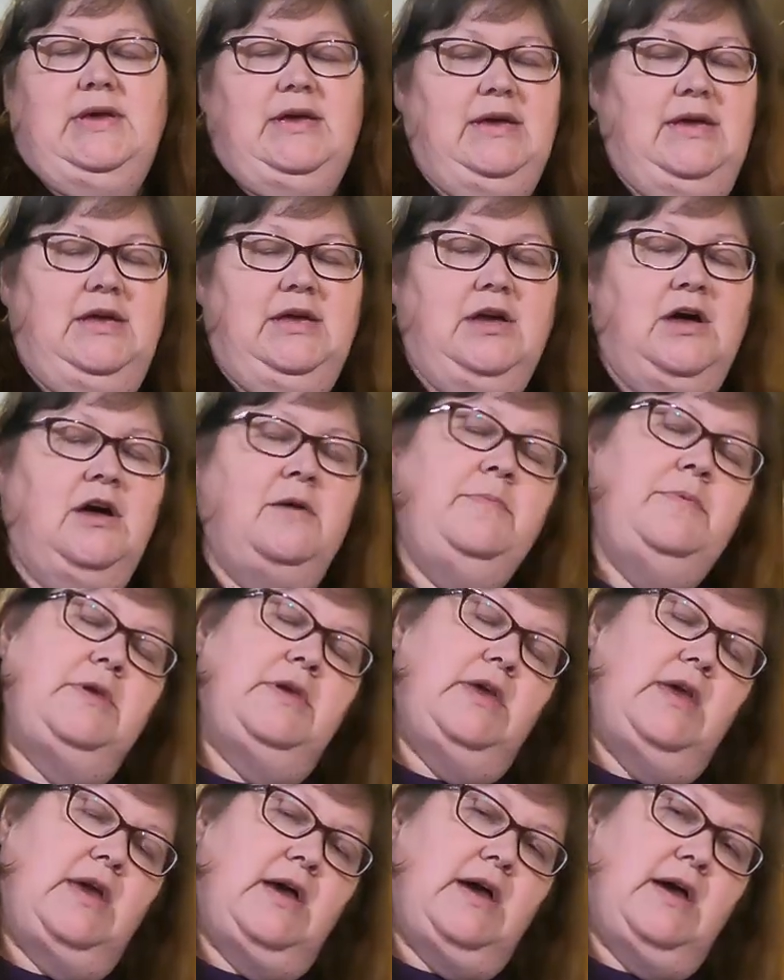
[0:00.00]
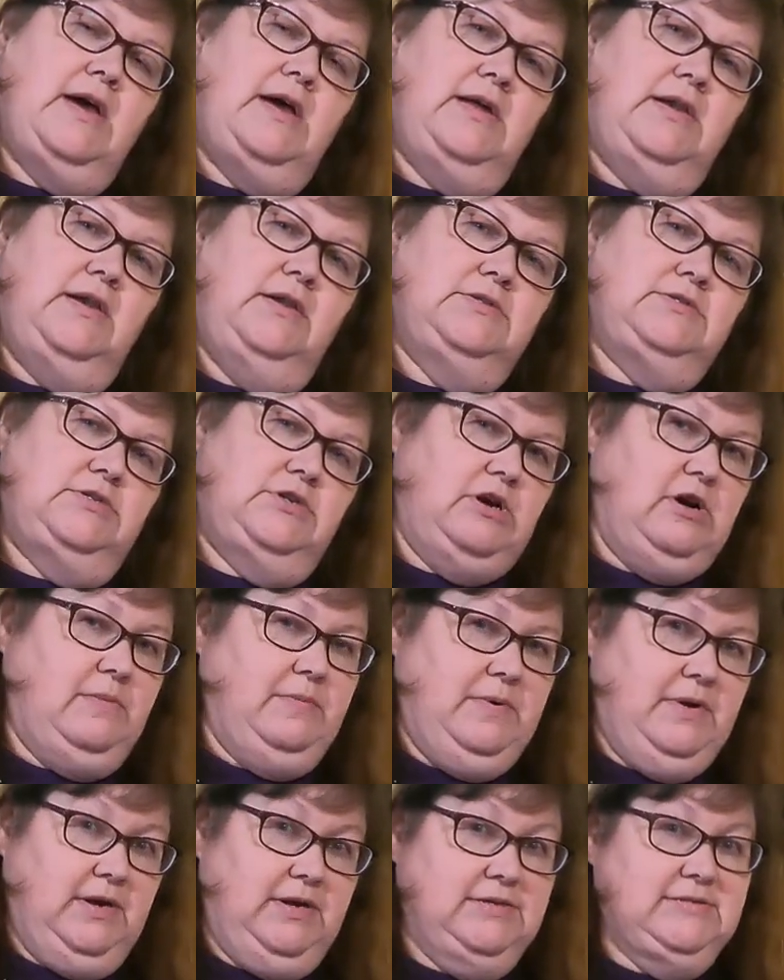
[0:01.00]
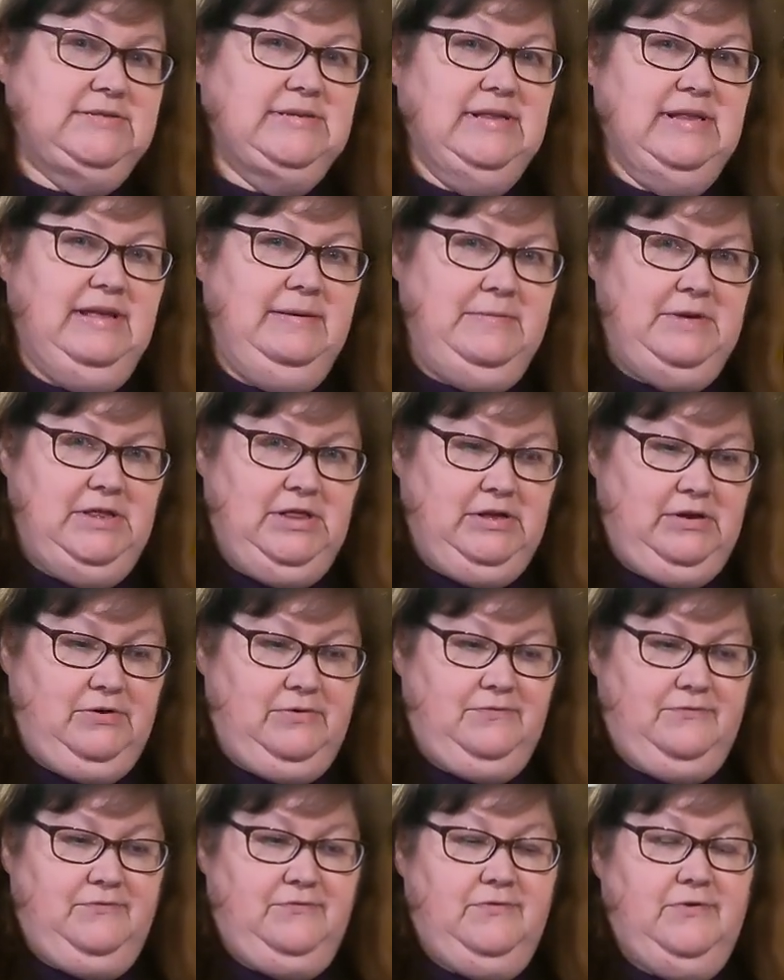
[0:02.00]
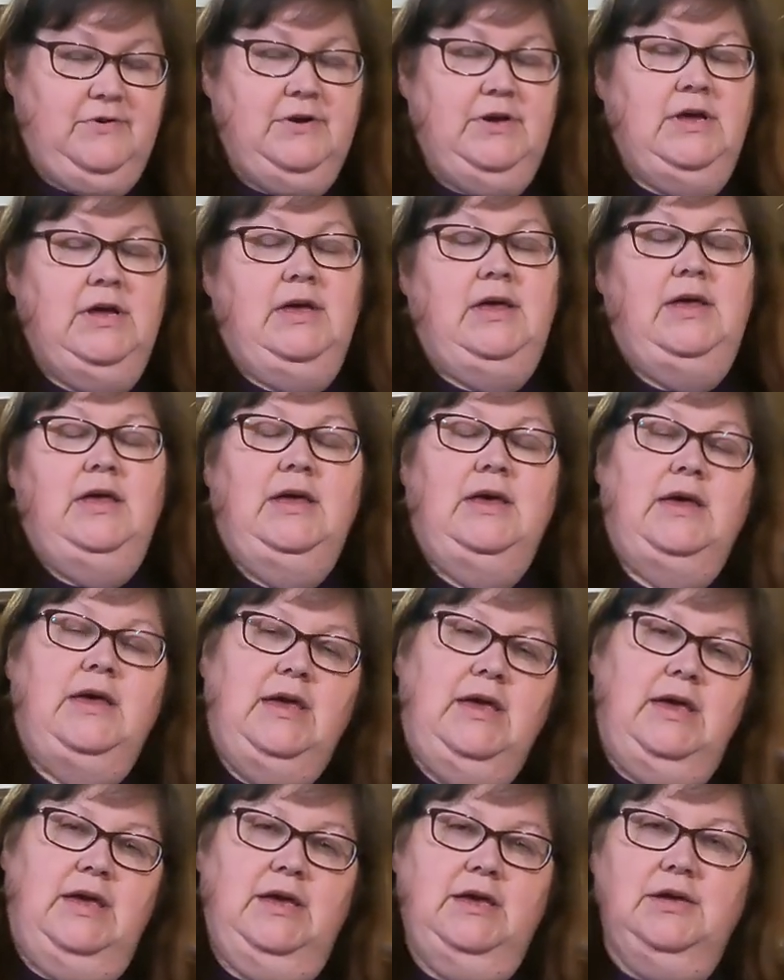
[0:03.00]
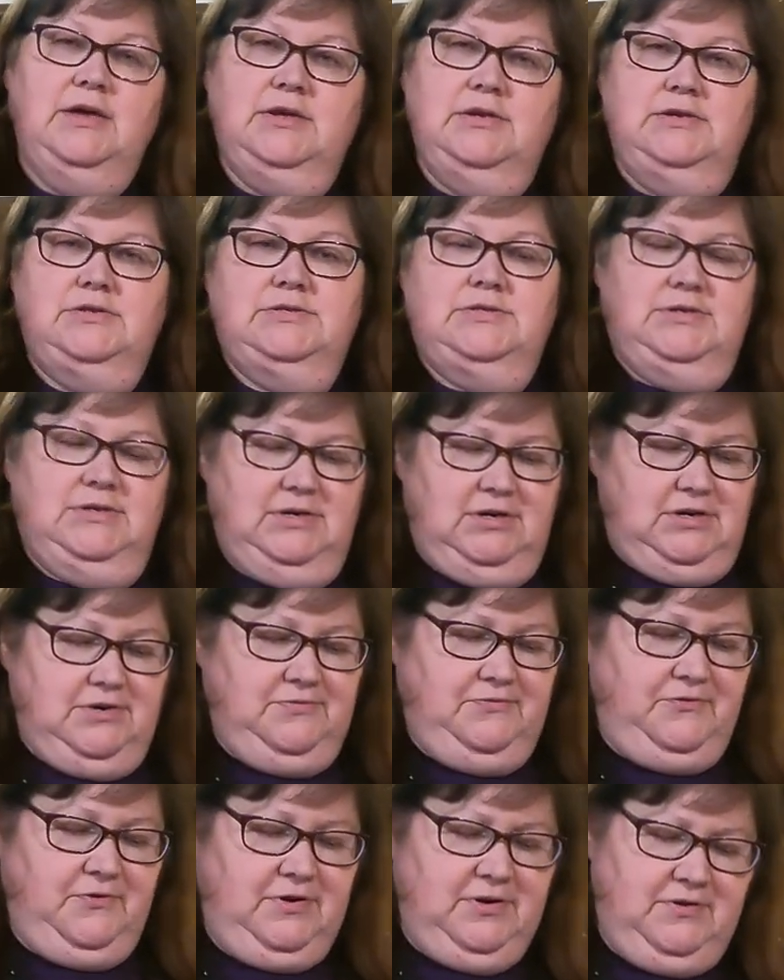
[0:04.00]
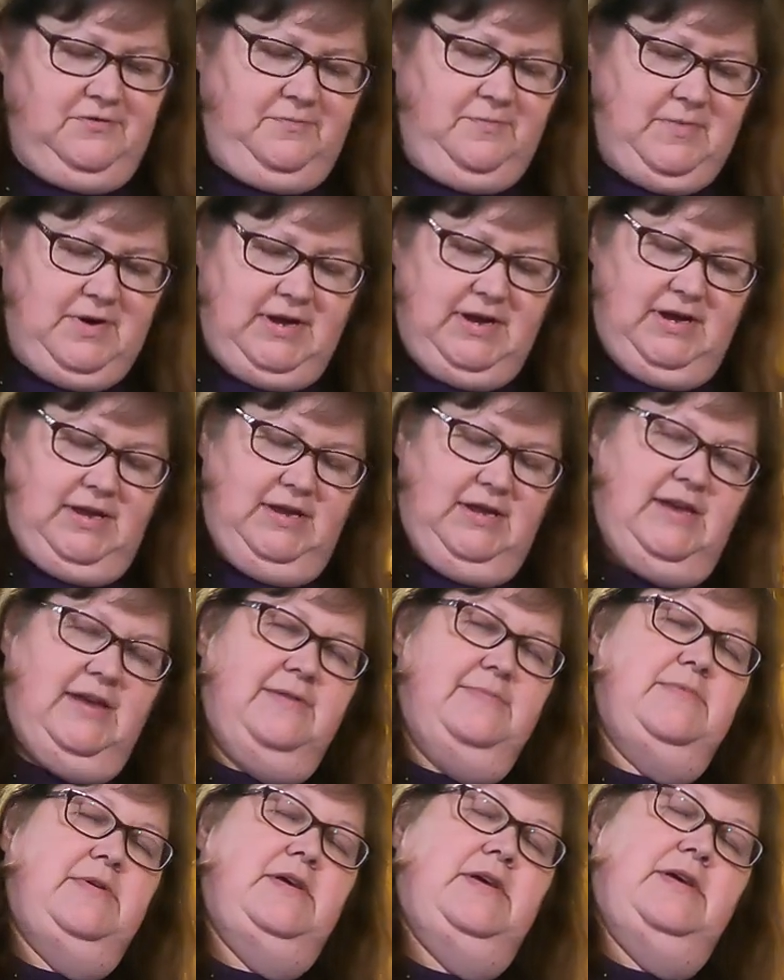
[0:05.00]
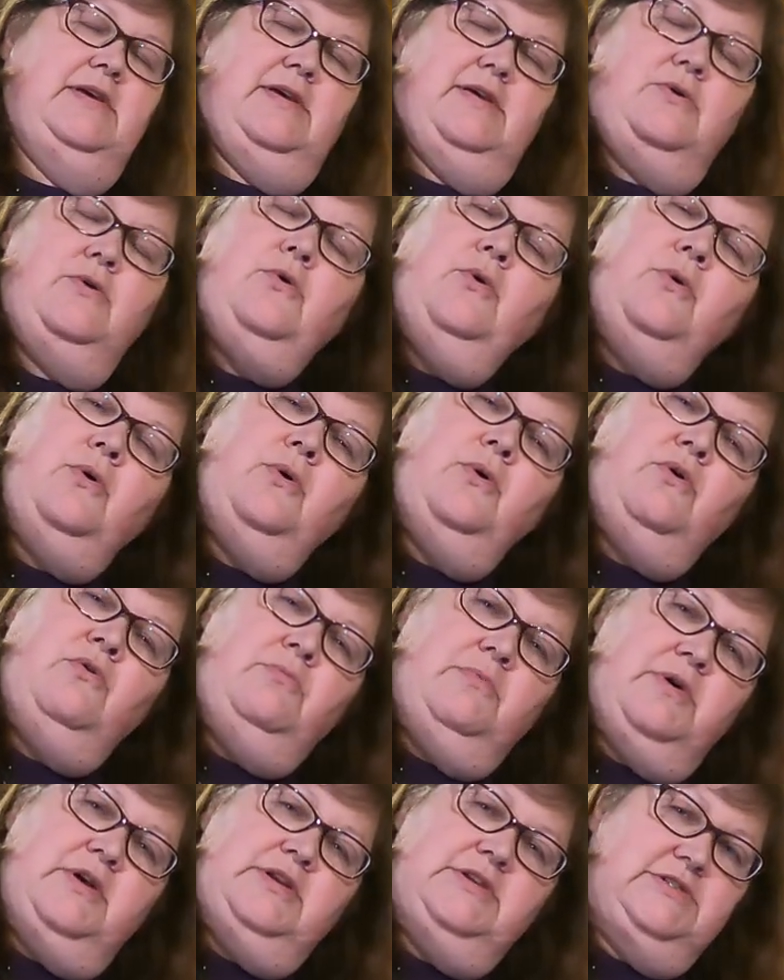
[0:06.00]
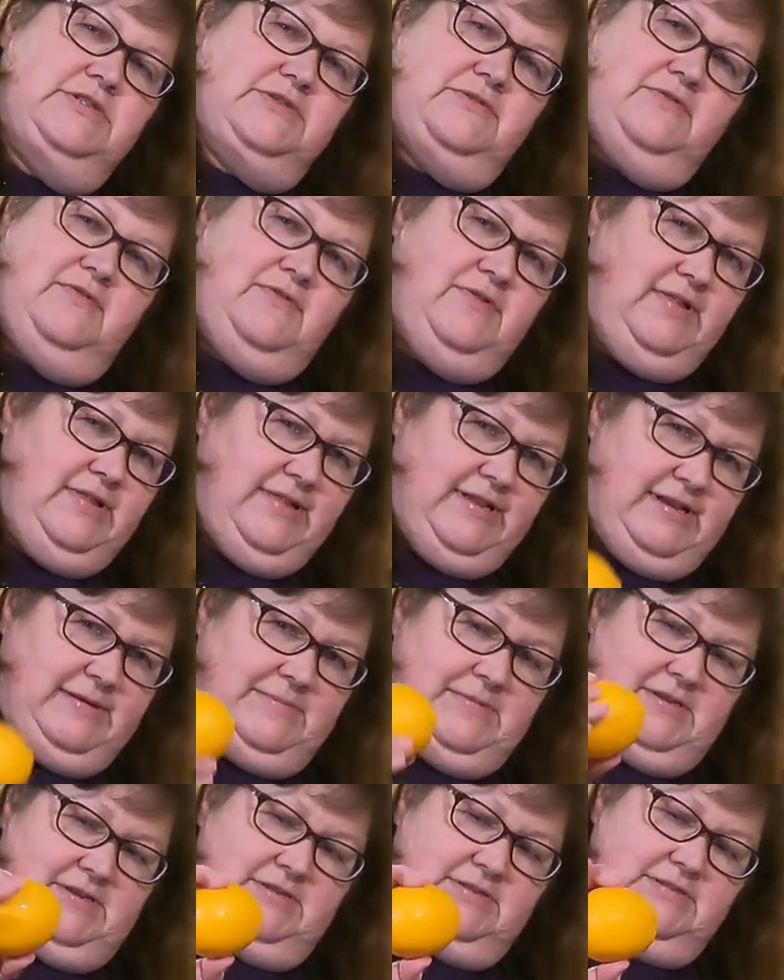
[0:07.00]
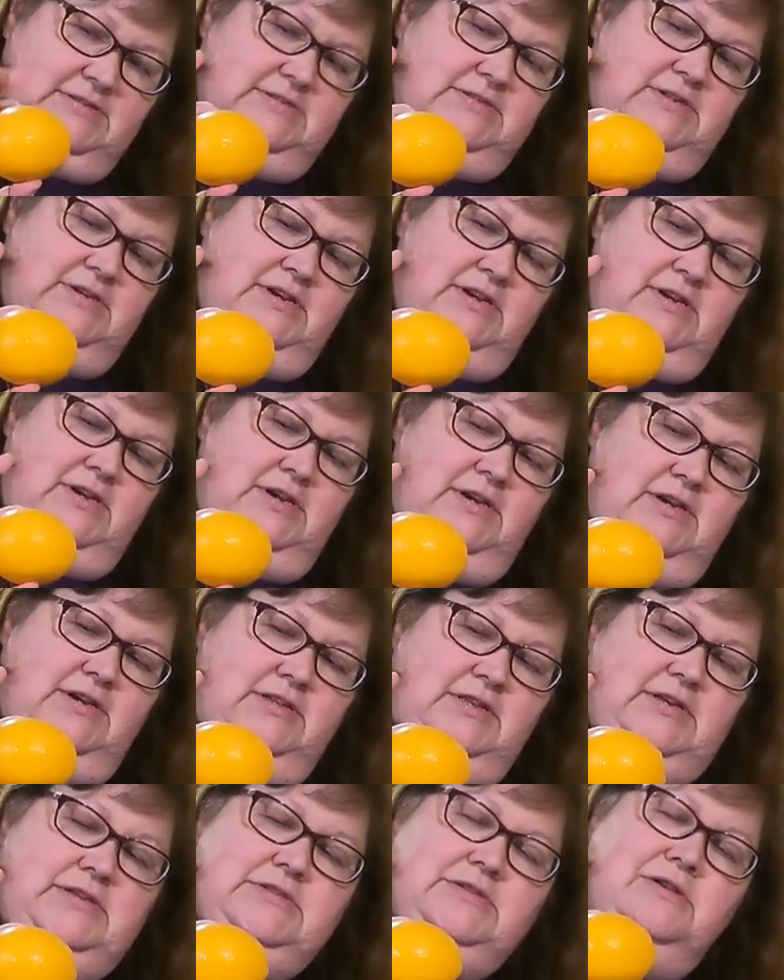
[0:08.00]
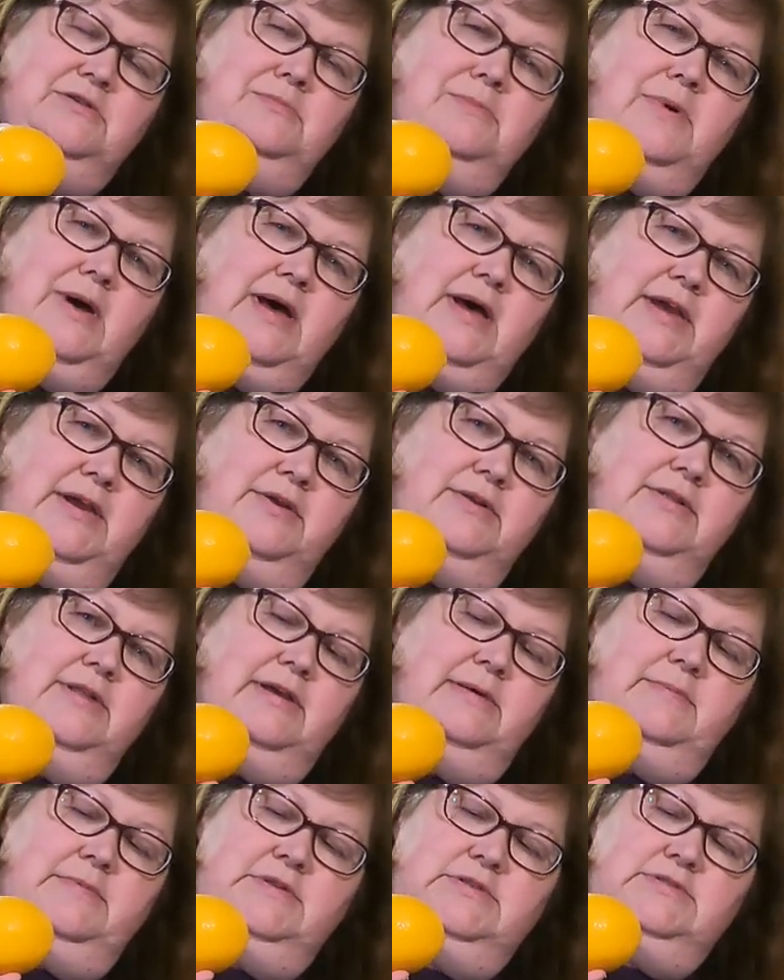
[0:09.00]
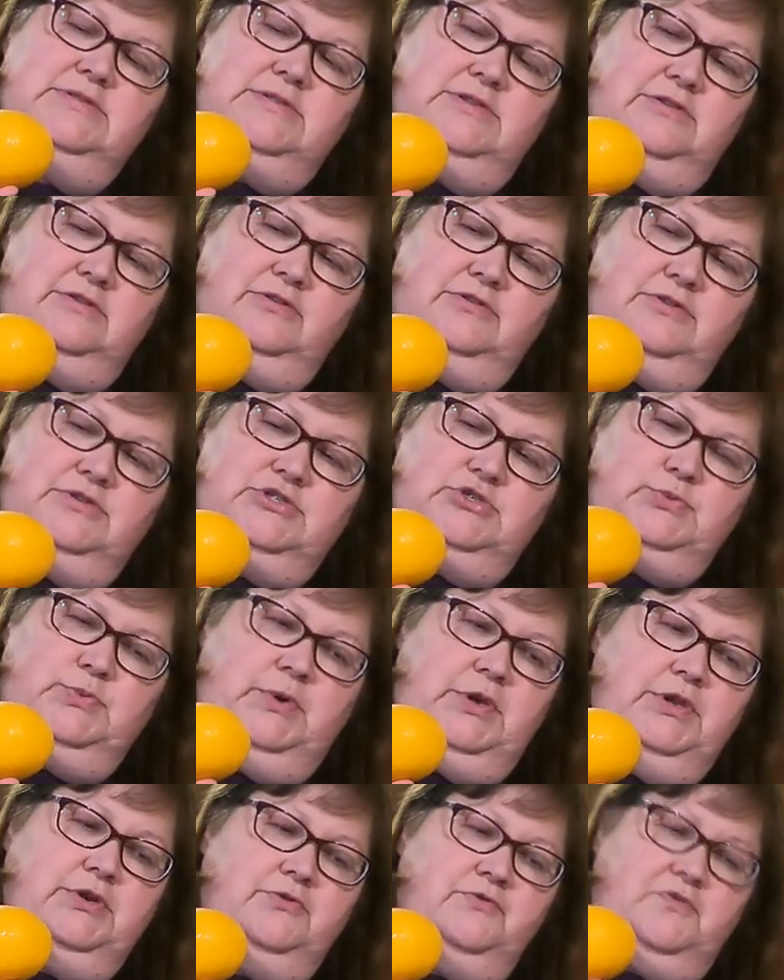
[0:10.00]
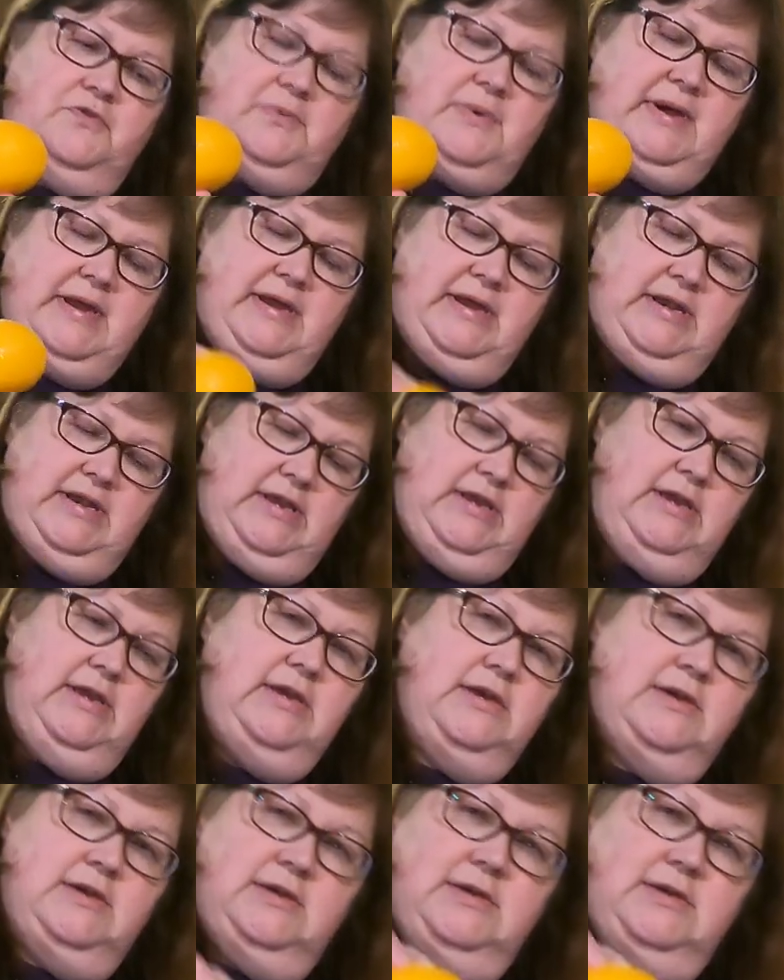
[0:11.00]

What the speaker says: a Copycat Starbucks Lemon Loaf. And a friend of mine gave me a whole bunch of lemons. These are Meyer lemons, and they're the sweeter variety.